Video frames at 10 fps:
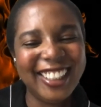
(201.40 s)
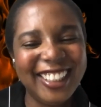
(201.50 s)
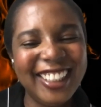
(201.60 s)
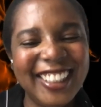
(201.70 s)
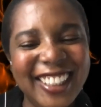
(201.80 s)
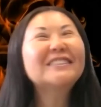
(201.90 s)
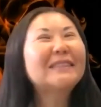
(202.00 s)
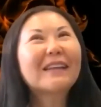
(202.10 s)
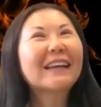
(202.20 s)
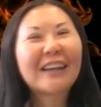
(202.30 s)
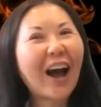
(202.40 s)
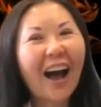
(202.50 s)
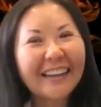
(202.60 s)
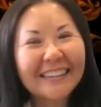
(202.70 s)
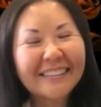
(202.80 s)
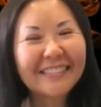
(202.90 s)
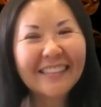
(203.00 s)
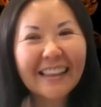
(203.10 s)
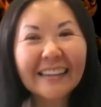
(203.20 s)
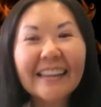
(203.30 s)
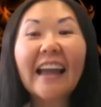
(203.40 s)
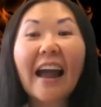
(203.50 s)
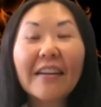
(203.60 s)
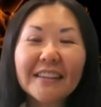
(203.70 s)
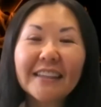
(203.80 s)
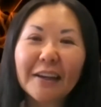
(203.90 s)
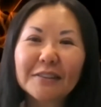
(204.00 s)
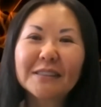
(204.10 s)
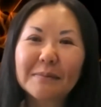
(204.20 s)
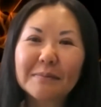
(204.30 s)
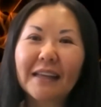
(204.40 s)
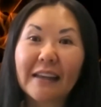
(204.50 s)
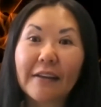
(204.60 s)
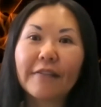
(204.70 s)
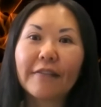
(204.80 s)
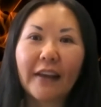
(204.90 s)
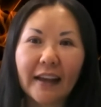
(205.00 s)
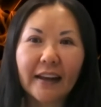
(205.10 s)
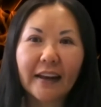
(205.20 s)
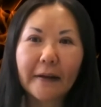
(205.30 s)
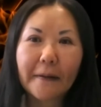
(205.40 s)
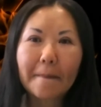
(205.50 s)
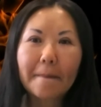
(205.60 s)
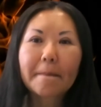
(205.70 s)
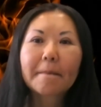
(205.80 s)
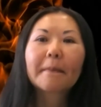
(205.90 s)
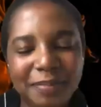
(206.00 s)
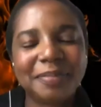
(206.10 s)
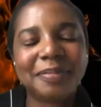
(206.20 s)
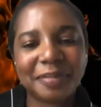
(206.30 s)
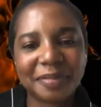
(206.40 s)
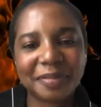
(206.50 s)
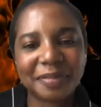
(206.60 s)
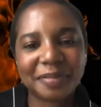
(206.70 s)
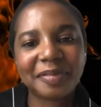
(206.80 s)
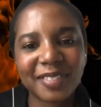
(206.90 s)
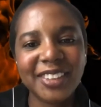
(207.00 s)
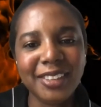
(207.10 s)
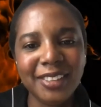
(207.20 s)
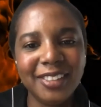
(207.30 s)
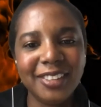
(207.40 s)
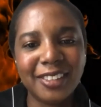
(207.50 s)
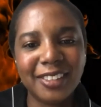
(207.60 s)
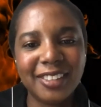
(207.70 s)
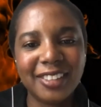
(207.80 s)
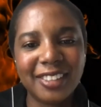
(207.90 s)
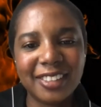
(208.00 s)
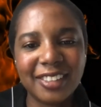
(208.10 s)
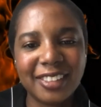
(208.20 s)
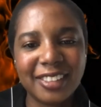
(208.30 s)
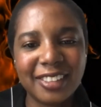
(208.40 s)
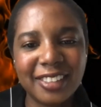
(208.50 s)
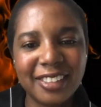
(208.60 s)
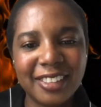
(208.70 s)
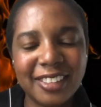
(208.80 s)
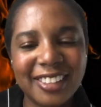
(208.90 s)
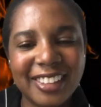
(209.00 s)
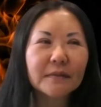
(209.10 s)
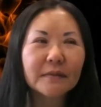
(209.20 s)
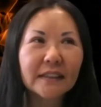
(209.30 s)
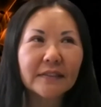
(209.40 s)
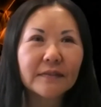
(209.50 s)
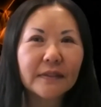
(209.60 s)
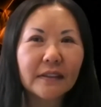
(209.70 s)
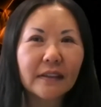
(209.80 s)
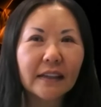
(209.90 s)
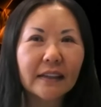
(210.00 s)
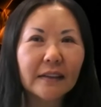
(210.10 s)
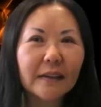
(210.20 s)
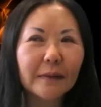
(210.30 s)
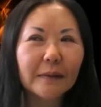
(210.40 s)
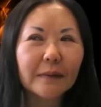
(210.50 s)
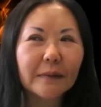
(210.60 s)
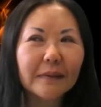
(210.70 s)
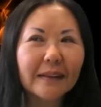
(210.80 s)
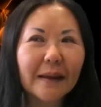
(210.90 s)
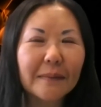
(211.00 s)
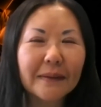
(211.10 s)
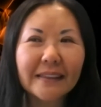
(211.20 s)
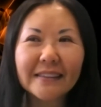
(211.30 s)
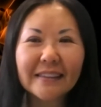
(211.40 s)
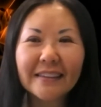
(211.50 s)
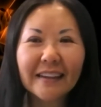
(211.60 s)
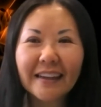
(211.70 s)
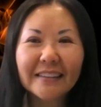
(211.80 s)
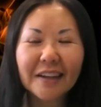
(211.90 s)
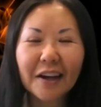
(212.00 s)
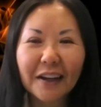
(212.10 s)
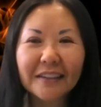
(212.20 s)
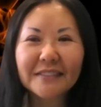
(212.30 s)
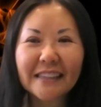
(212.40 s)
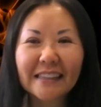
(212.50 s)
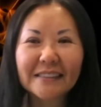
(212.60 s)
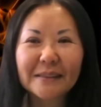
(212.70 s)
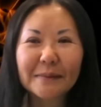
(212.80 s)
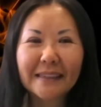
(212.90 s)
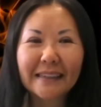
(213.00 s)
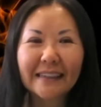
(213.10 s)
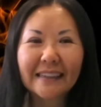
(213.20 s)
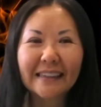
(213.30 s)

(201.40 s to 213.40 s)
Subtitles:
It just seemed like an odd thing. Like everything else seemed like it fit. And that just didn't. I really feel like that made a ton of sense to me.